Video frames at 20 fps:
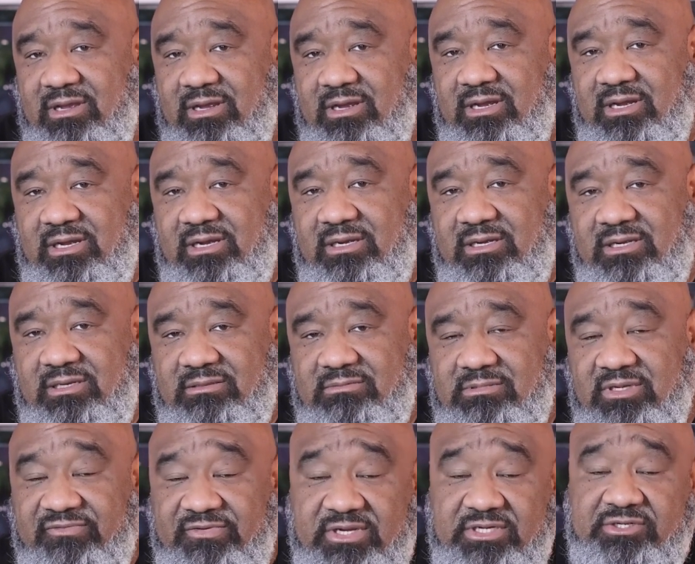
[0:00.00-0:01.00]

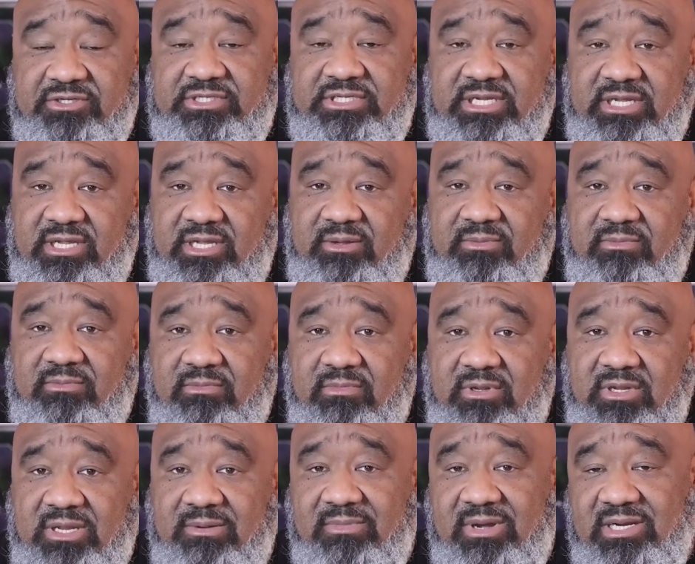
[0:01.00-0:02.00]
Avengers team
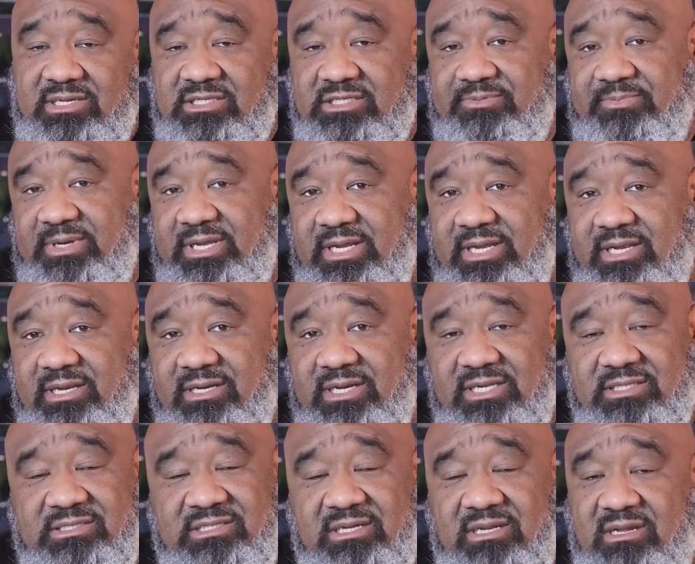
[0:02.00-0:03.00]
in my display.
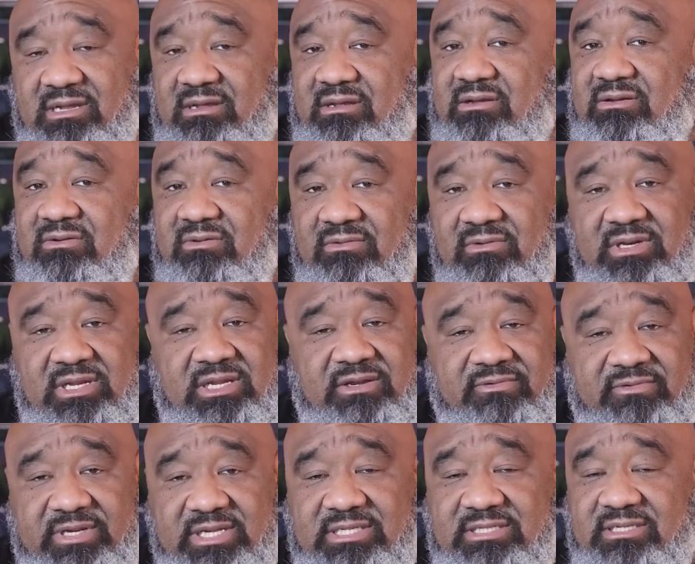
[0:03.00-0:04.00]
That's the only
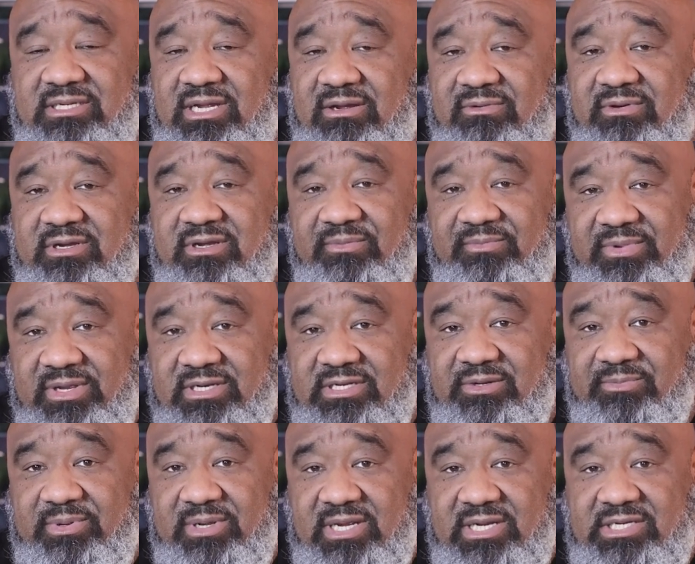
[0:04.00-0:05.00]
reason I would commit to
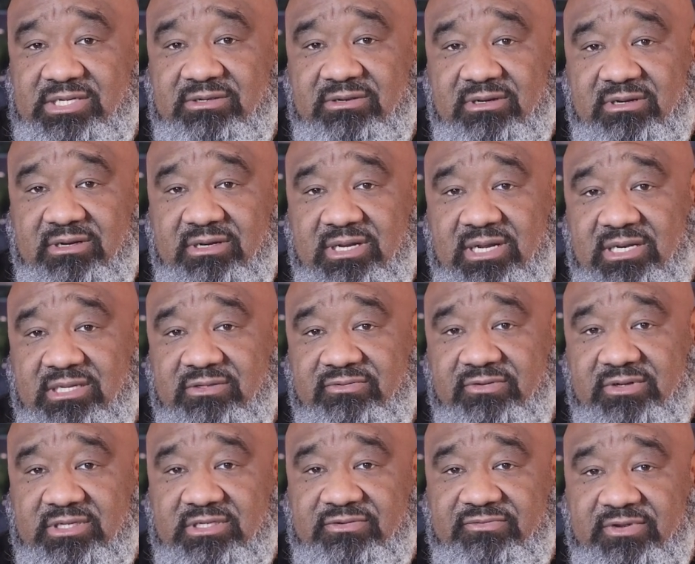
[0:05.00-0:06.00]
paying $200 for
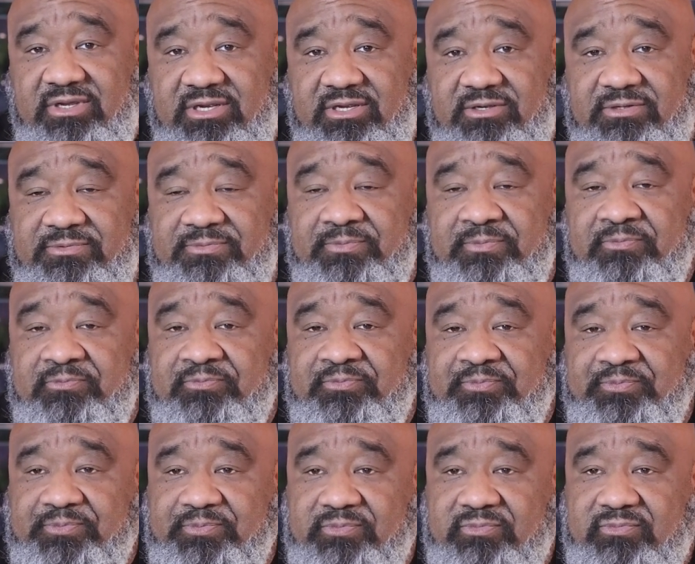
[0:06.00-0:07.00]
this figure.
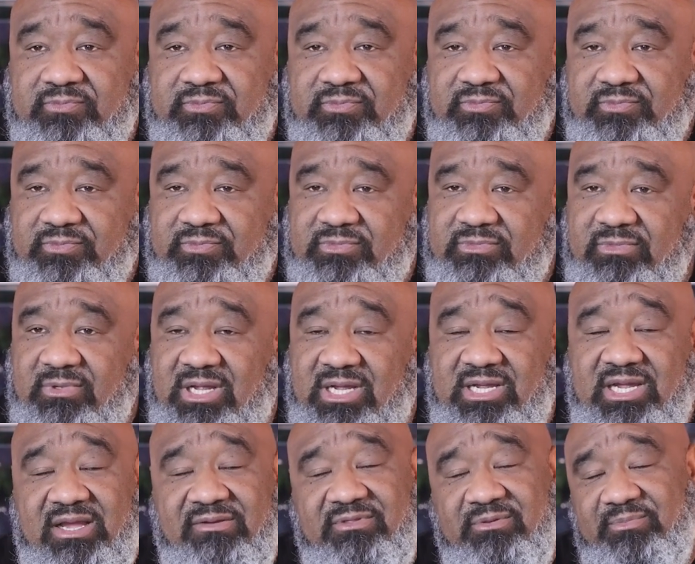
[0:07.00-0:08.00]
I
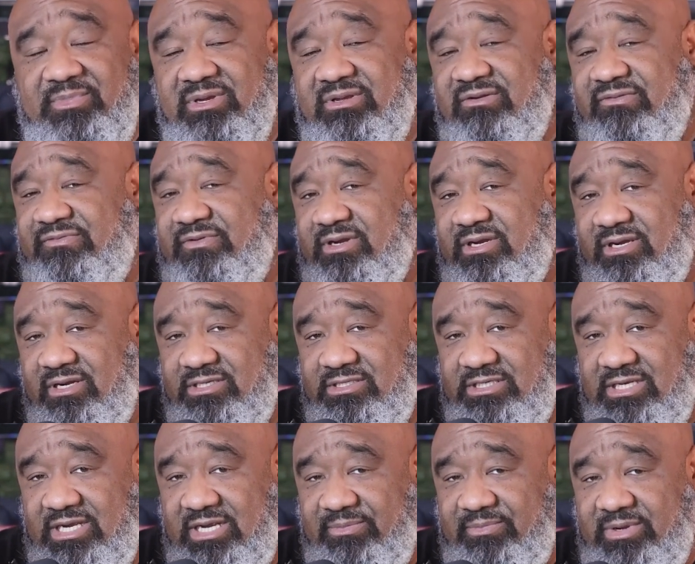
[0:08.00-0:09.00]
have the Build-A-Figure
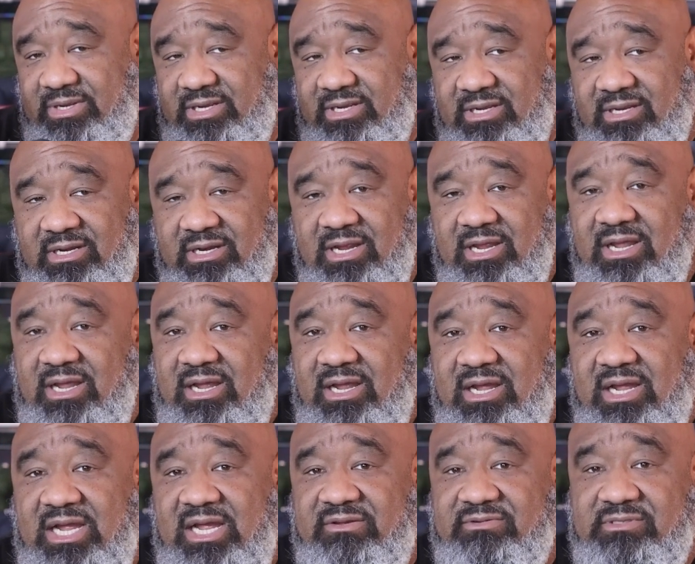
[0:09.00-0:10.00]
Giant Man.
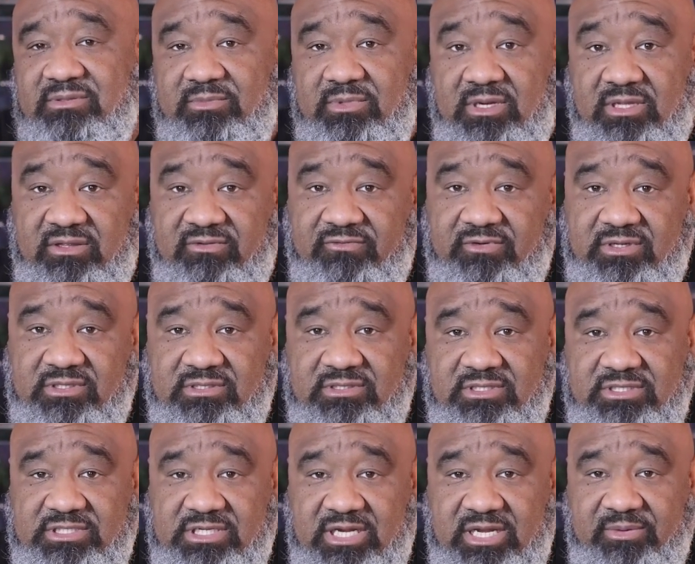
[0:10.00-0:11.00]
I have some other versions
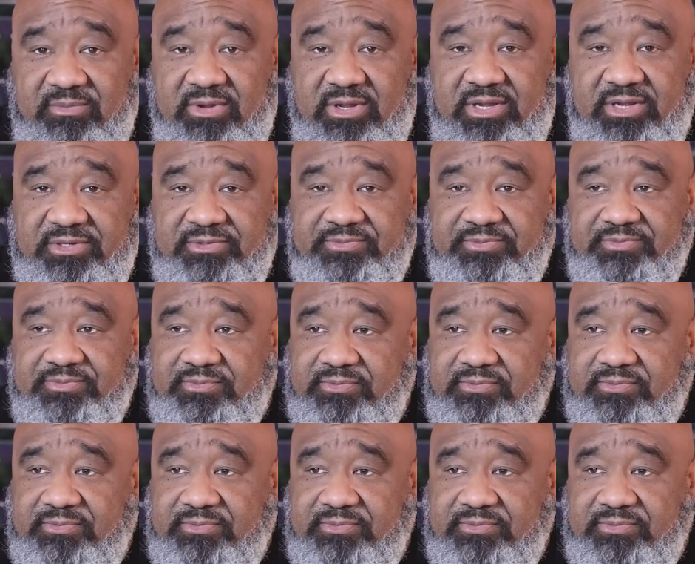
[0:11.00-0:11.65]
of Giant Man,